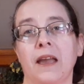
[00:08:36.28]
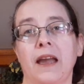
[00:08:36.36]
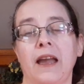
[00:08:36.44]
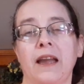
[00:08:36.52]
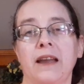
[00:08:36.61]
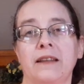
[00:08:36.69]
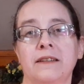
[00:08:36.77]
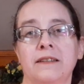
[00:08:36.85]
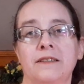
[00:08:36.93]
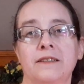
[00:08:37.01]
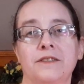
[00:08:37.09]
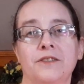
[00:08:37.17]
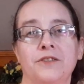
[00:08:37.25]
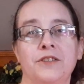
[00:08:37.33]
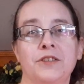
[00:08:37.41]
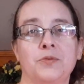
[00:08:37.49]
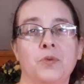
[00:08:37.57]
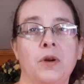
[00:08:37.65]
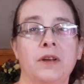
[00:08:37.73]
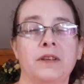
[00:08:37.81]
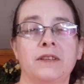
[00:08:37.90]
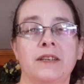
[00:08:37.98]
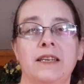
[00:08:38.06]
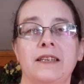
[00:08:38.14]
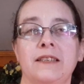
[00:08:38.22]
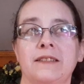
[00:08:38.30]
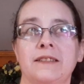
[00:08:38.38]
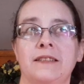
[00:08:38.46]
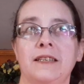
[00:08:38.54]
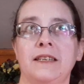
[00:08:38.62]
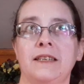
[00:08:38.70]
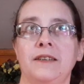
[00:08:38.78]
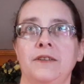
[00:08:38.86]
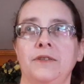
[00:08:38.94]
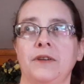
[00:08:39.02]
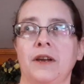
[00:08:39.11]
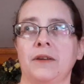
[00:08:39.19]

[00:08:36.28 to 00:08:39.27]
And this one is the,